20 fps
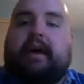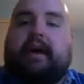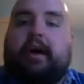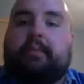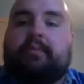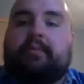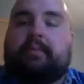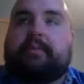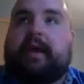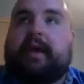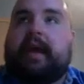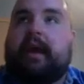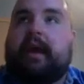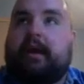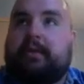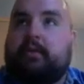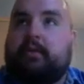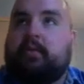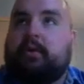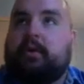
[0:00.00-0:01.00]
helped
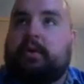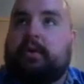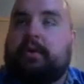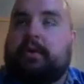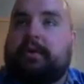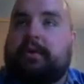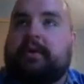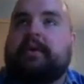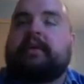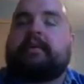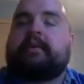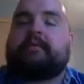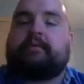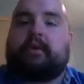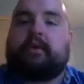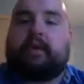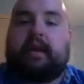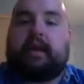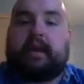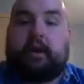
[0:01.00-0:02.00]
prepare the world
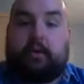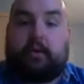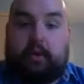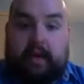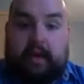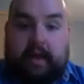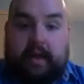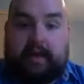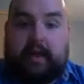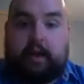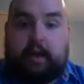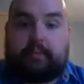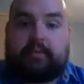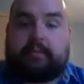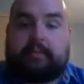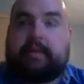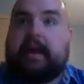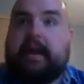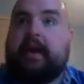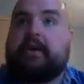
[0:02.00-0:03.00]
for and how it helped
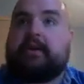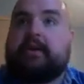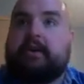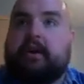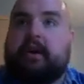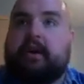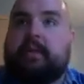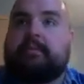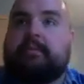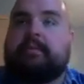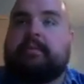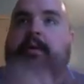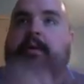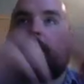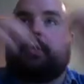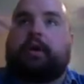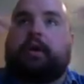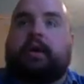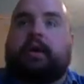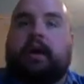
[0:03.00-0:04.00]
prepare Europe to be able
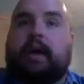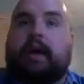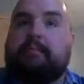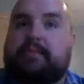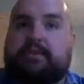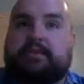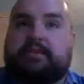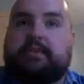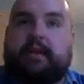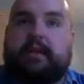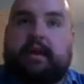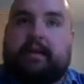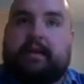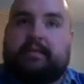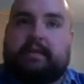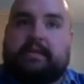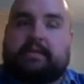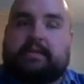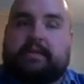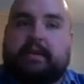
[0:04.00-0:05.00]
to accomplish a lot
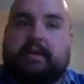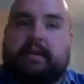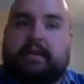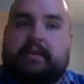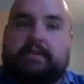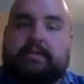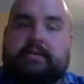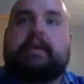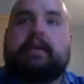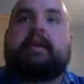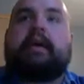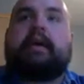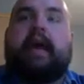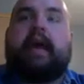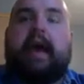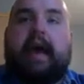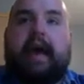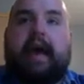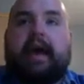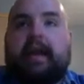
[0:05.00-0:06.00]
of these things,
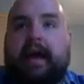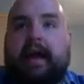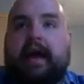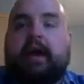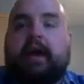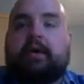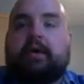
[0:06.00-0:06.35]
and how